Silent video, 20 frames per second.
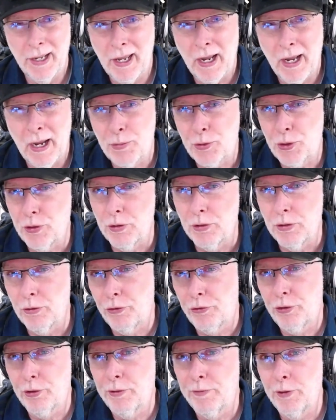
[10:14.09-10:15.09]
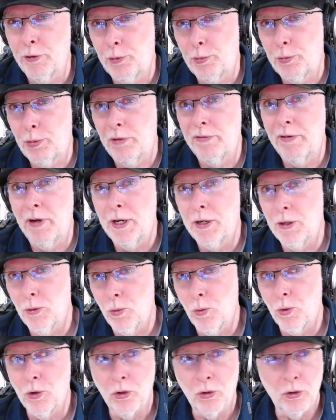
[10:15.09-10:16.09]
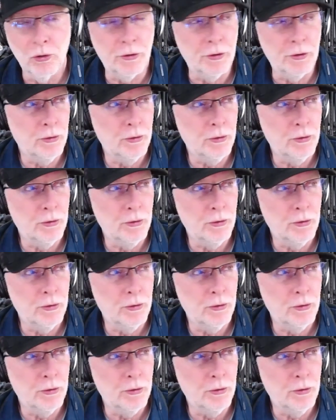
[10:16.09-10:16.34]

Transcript: capture service provider world.